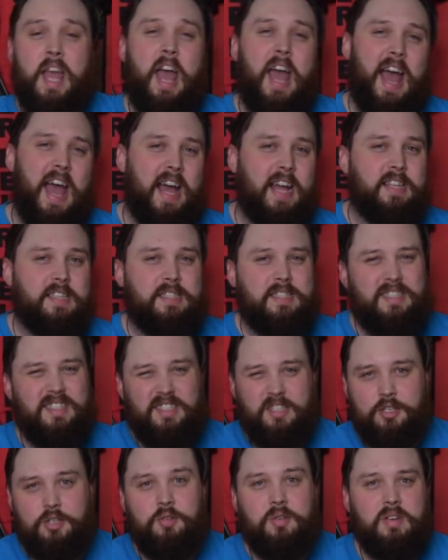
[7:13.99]
and
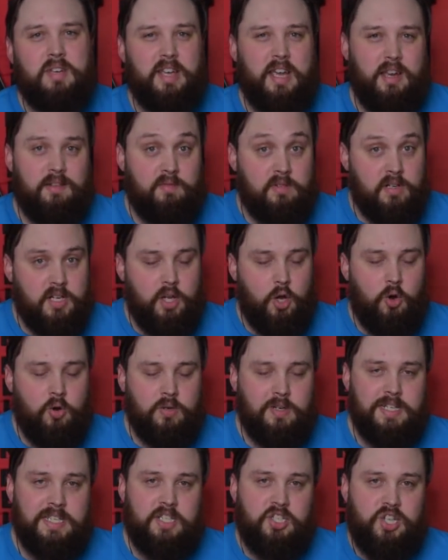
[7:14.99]
you can get a really
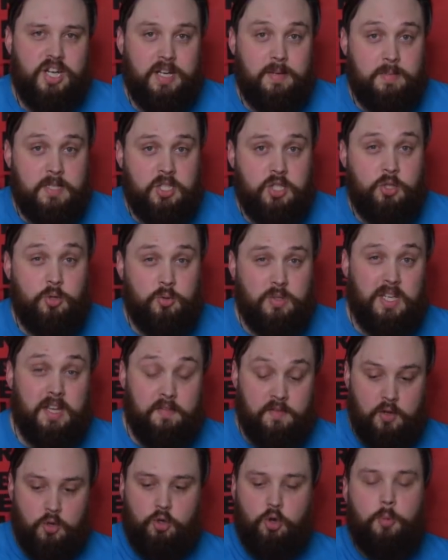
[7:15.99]
oddly shaped suit if
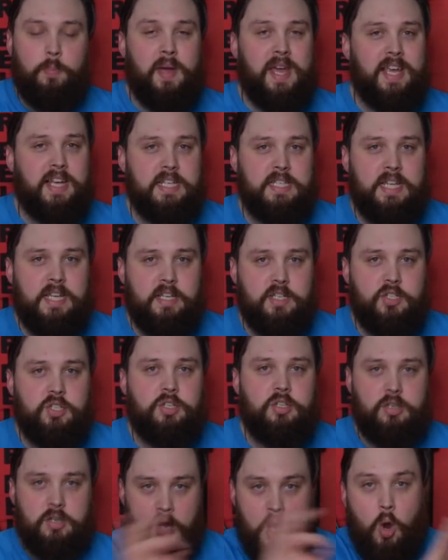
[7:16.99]
you're not paying
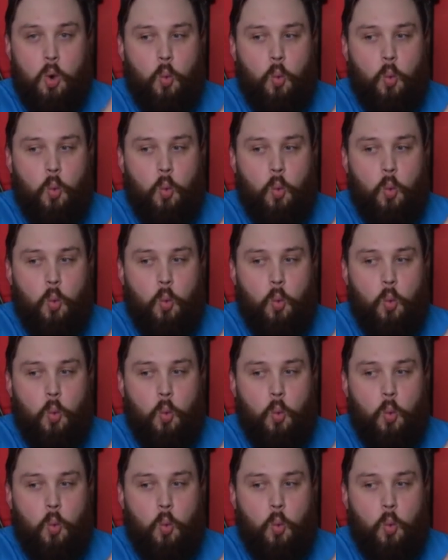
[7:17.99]
attention